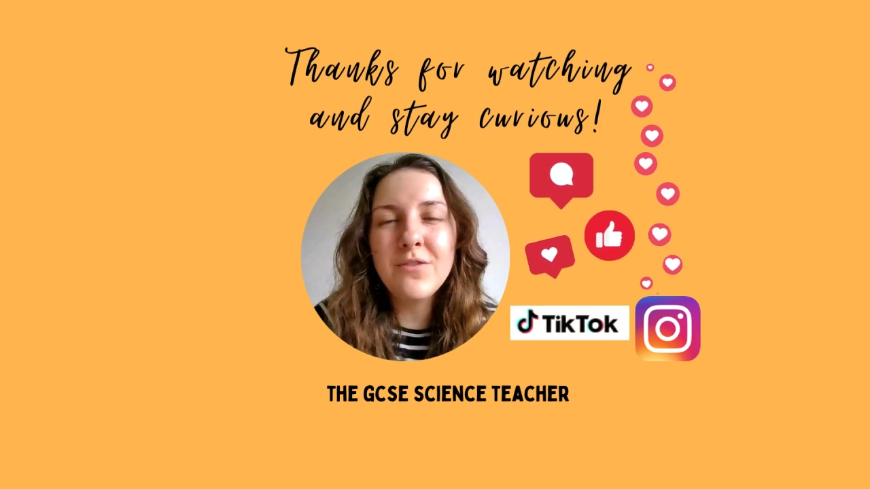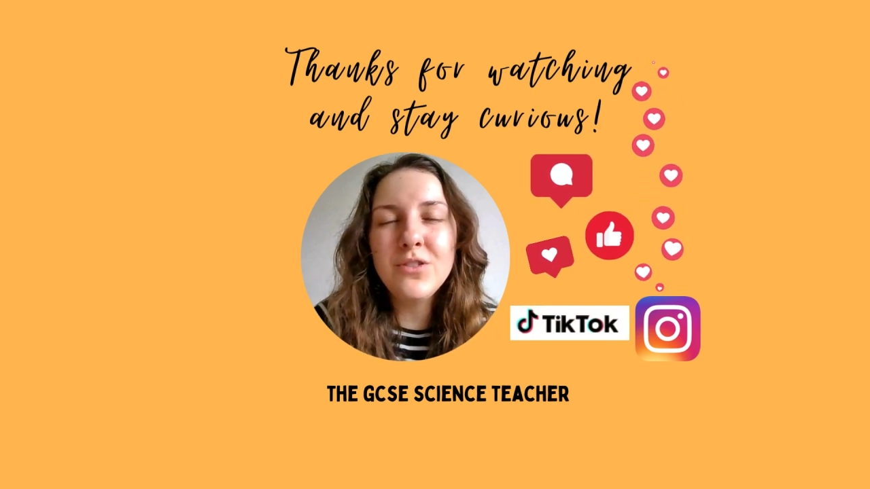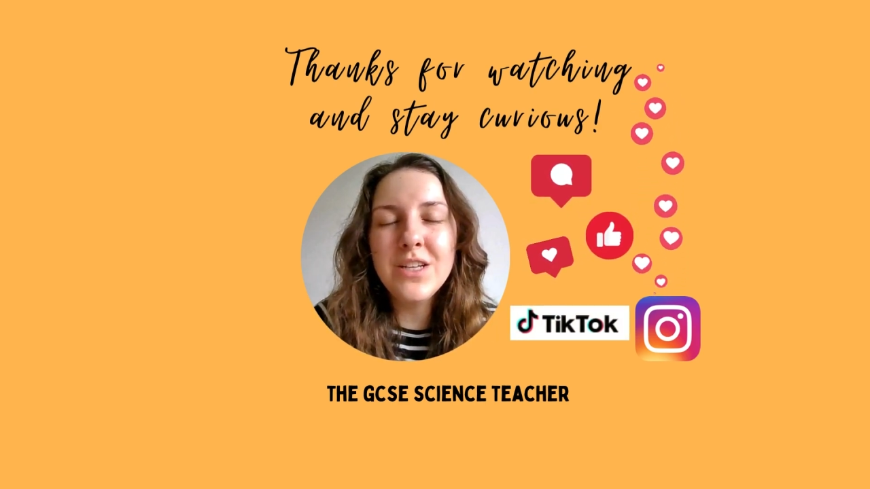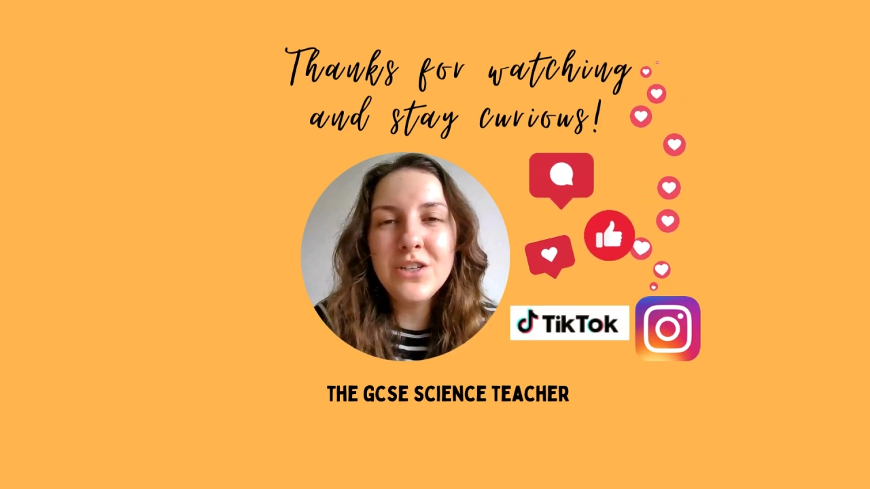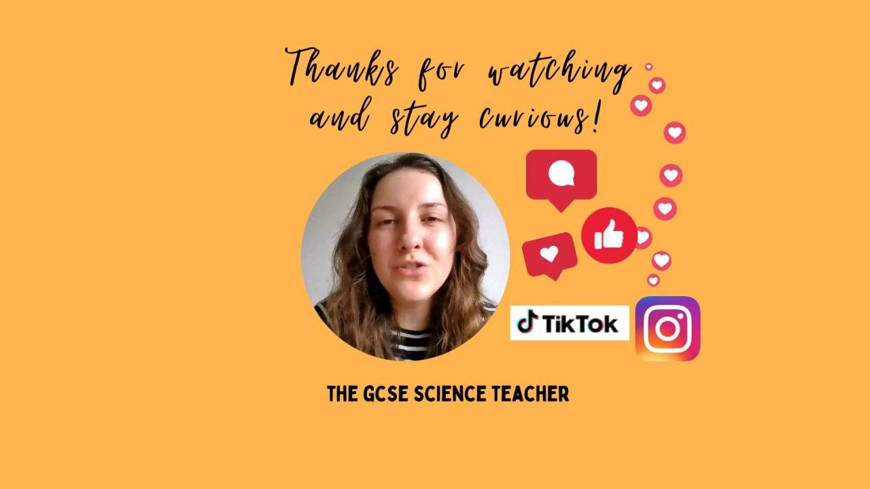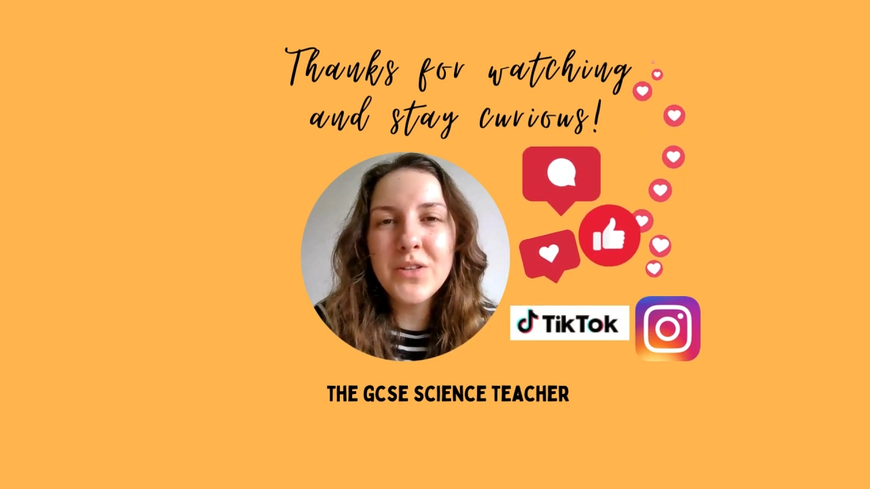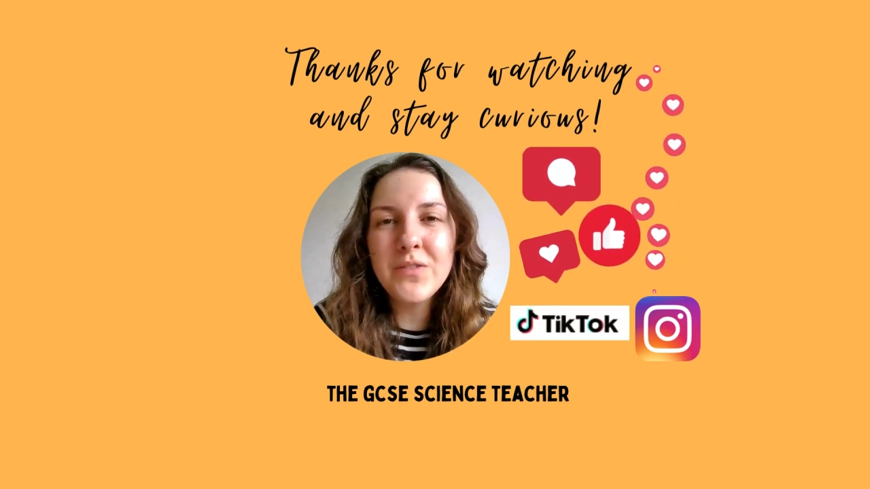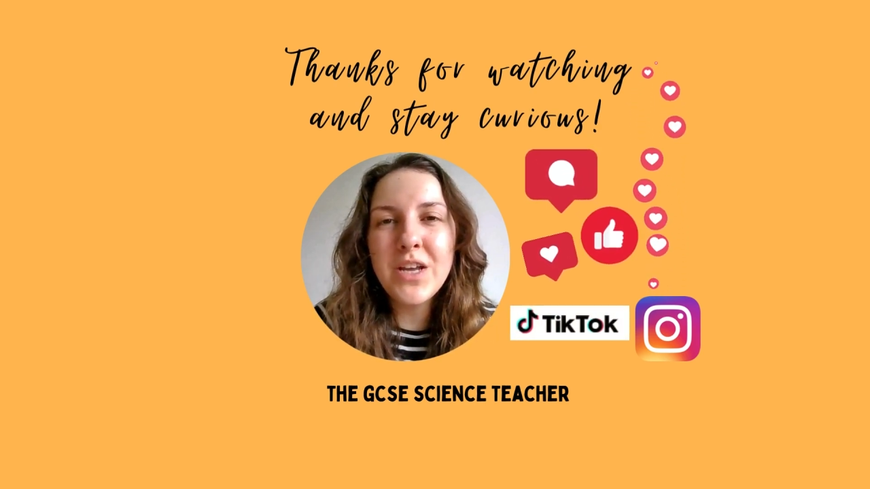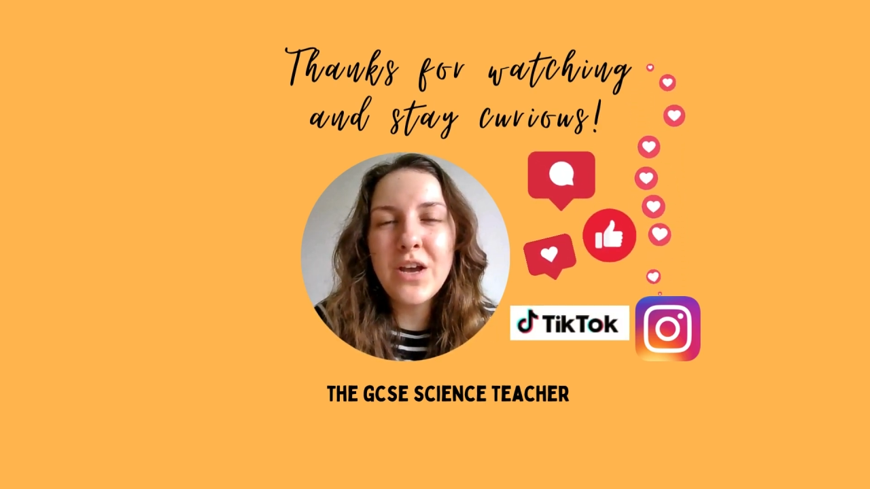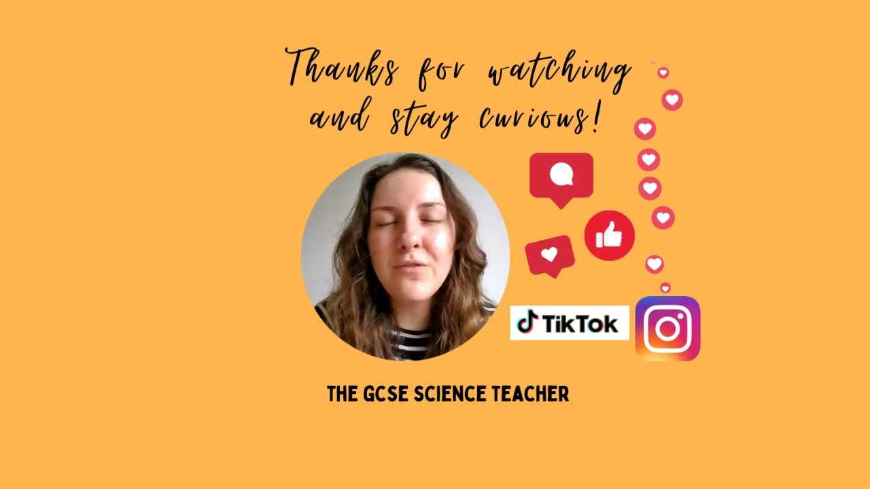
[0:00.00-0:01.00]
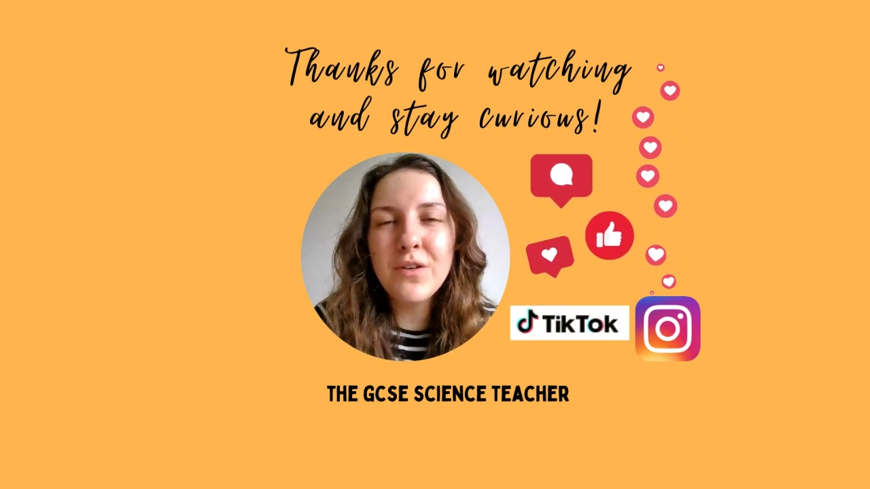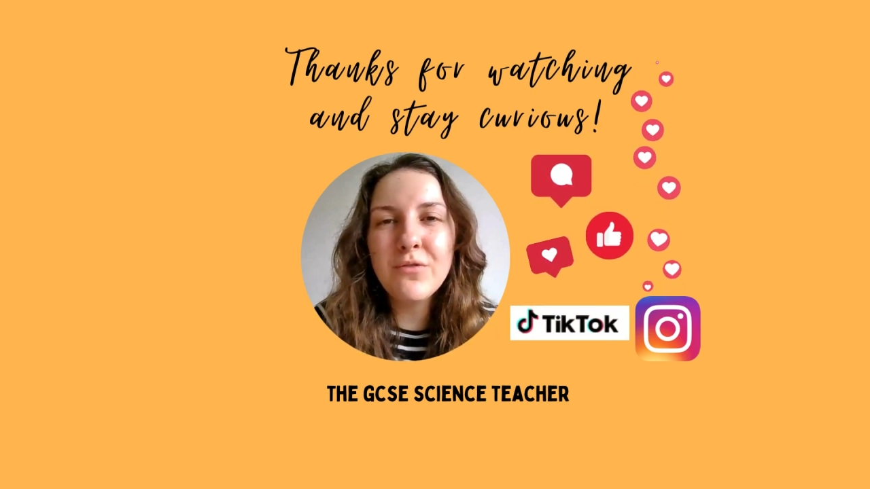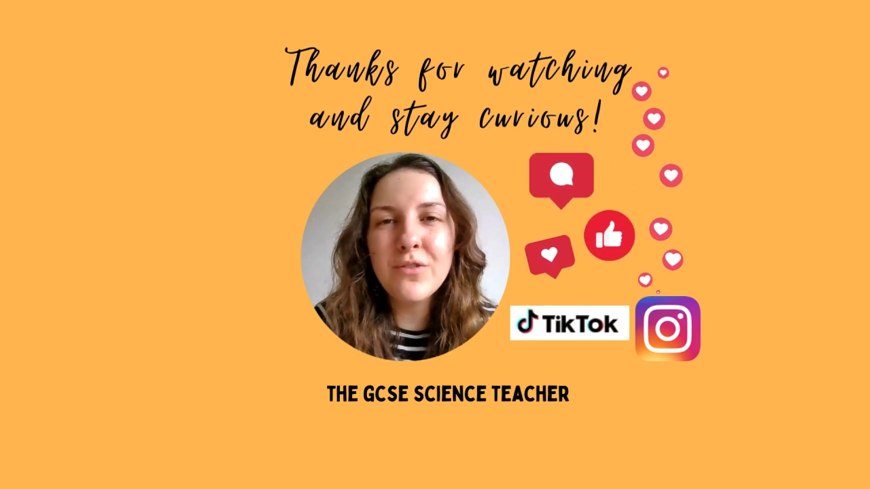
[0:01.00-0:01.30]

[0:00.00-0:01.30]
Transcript: If you did enjoy the video, feel